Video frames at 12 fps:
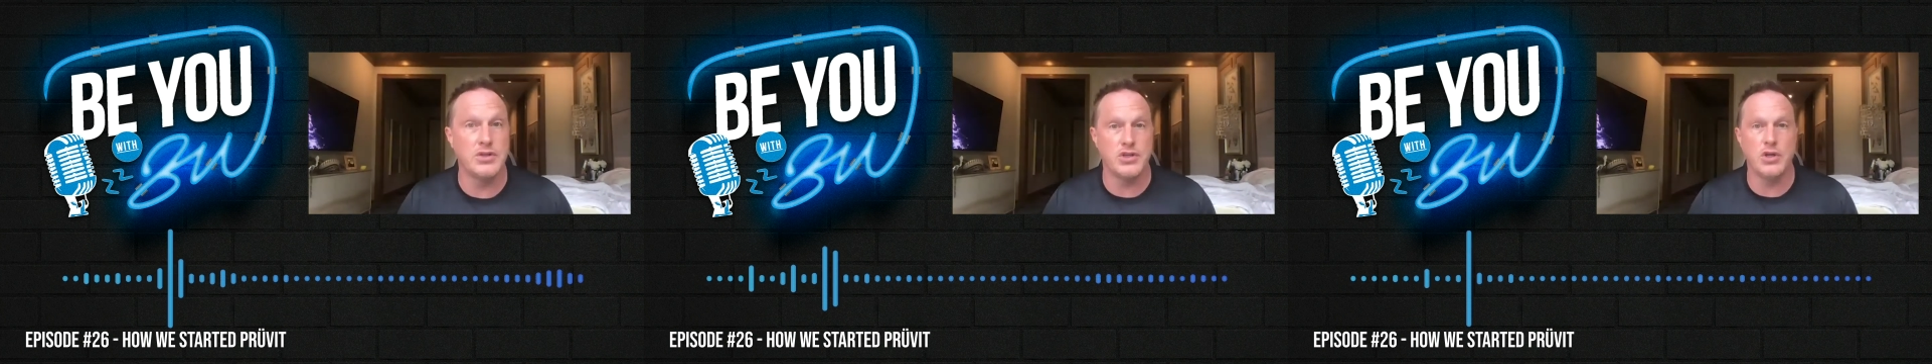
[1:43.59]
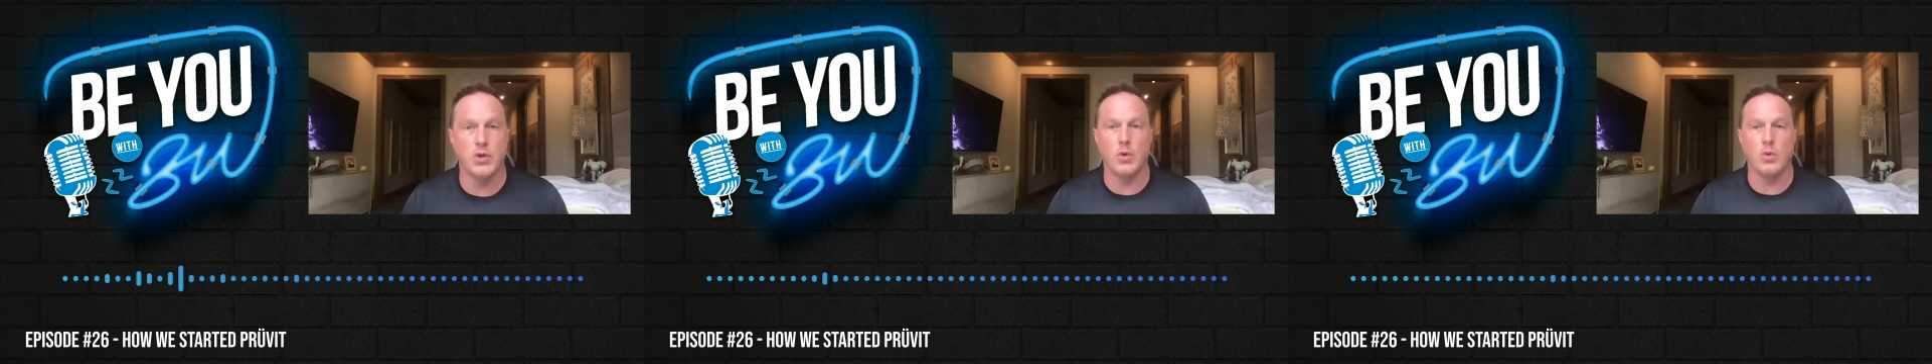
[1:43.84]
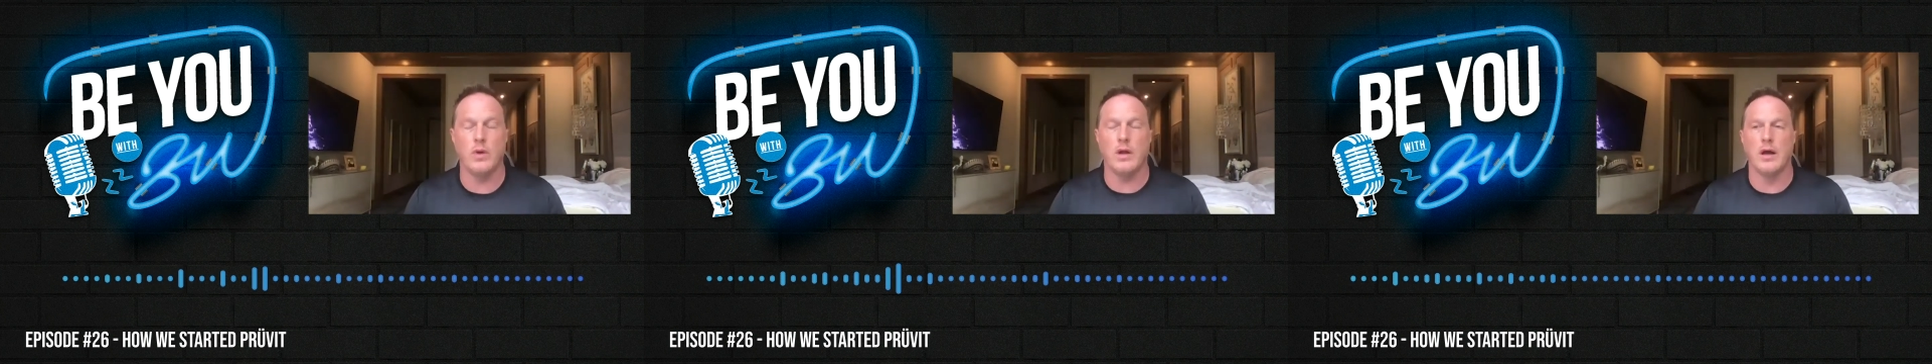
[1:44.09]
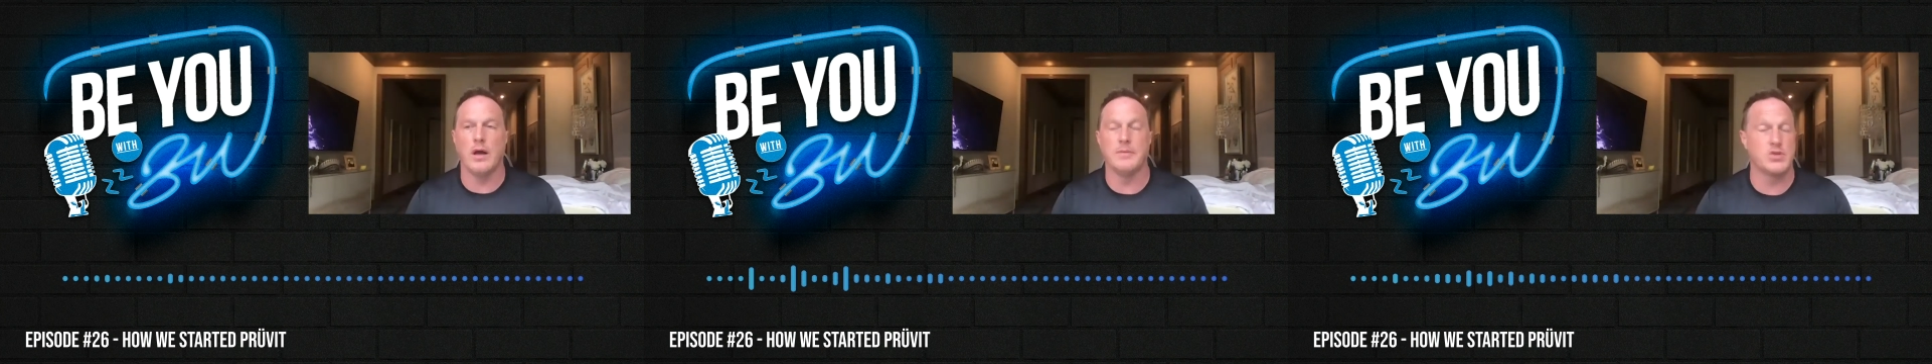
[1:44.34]
do
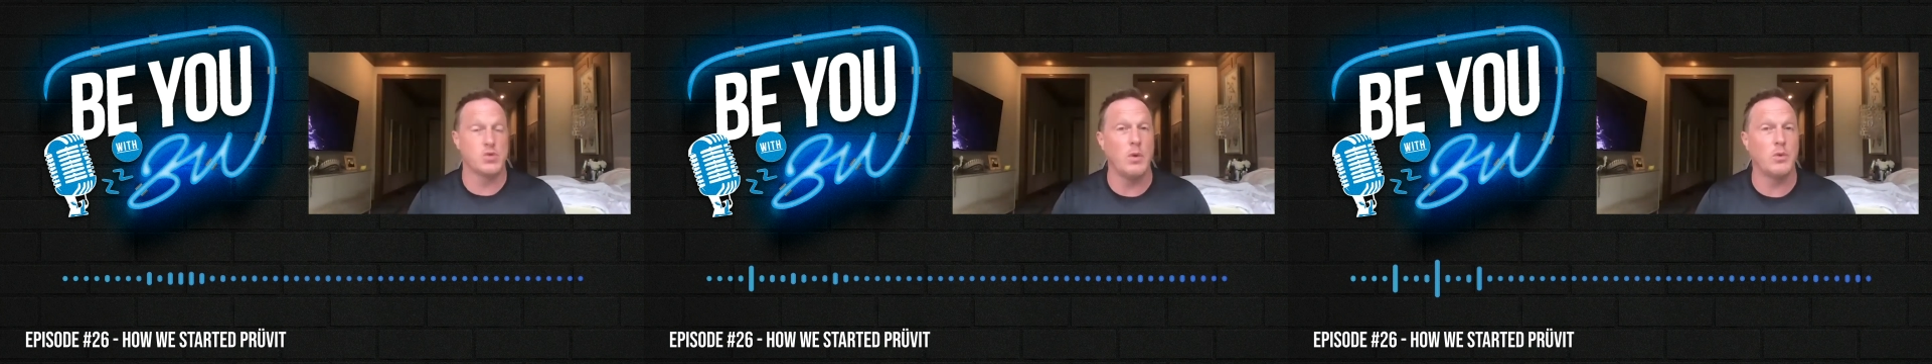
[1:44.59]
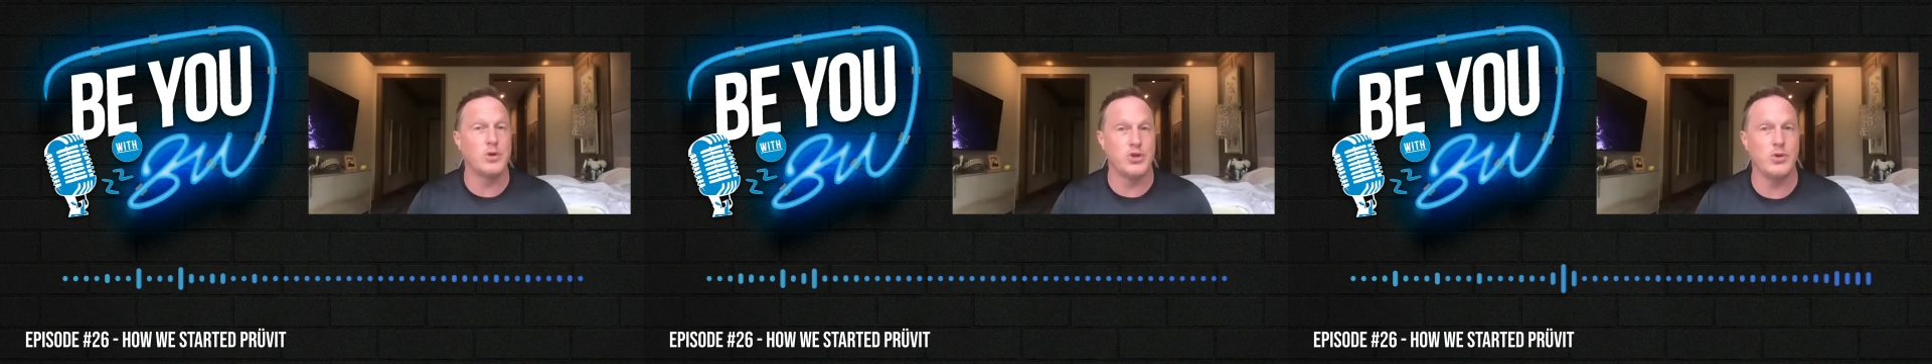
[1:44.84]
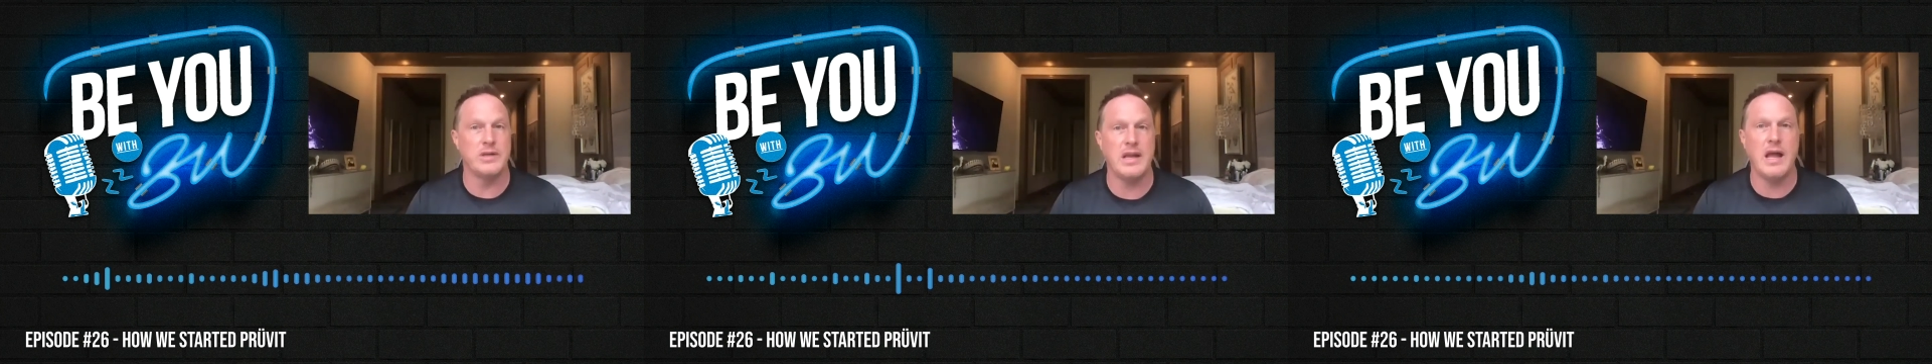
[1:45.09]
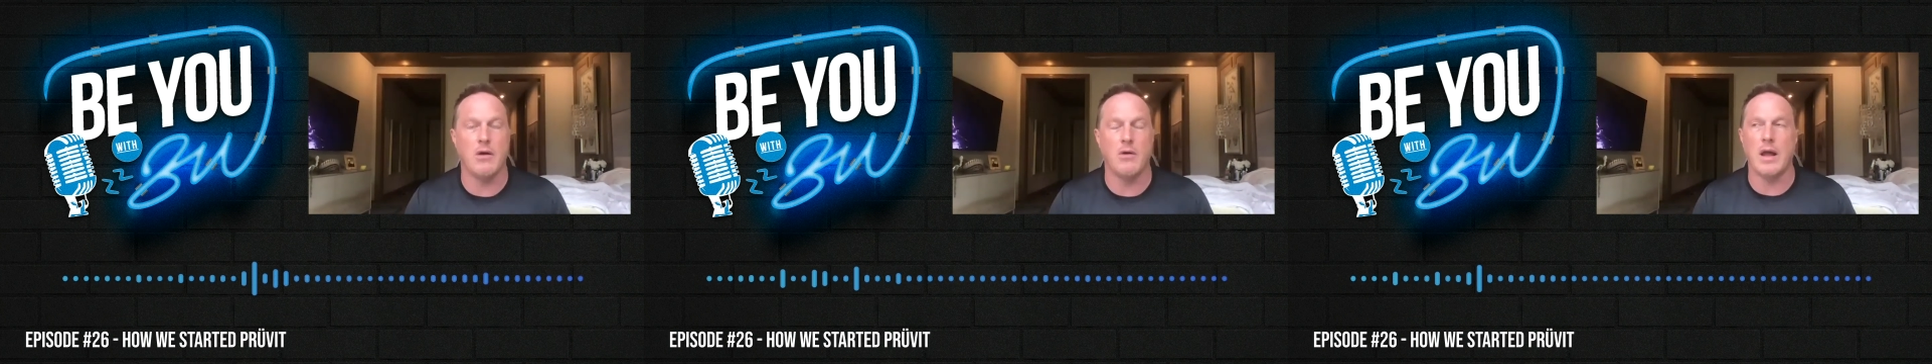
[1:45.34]
is what we're doing
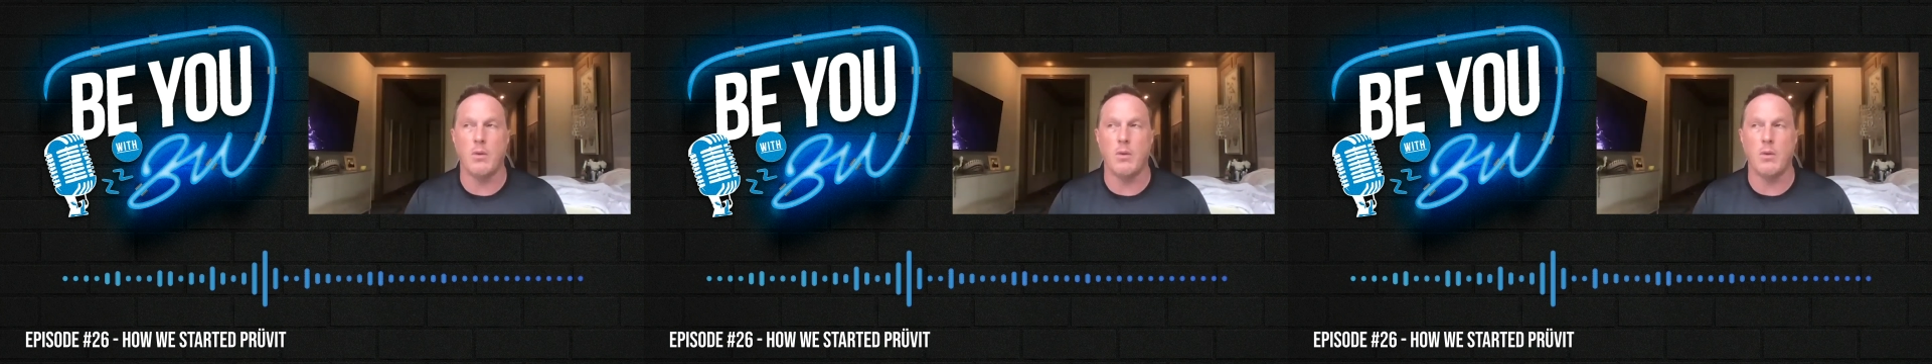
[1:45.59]
now.